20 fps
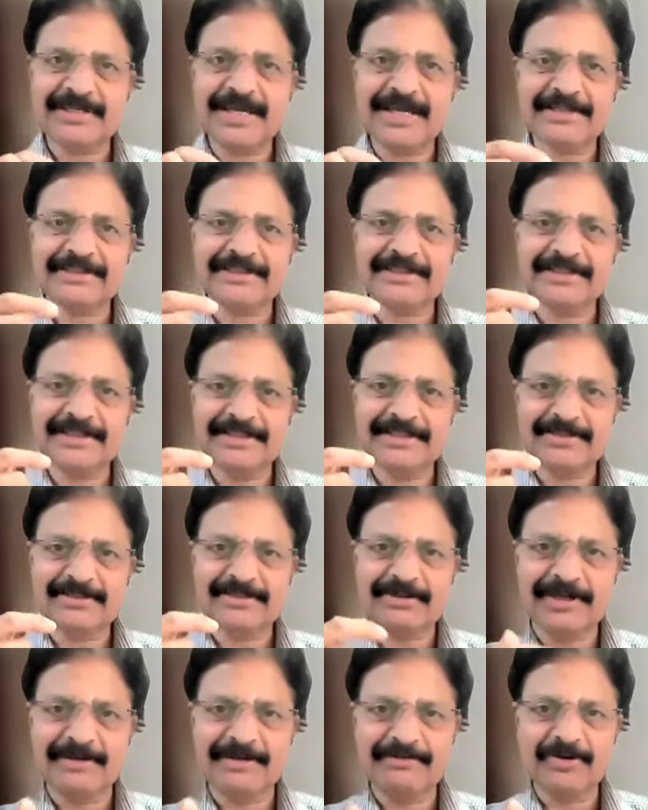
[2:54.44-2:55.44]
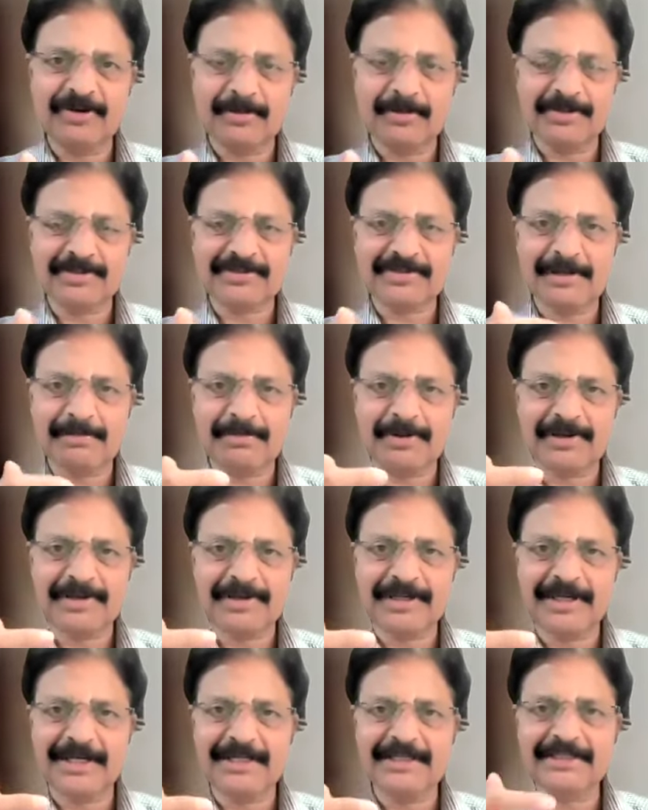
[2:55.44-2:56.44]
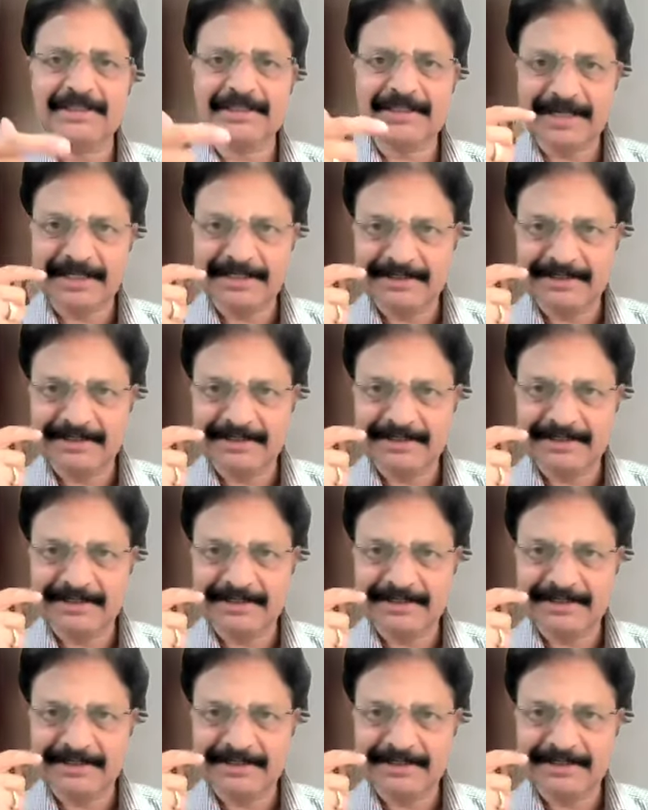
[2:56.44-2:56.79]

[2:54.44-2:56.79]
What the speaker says: first reaction is to give neuromuscular blocking agent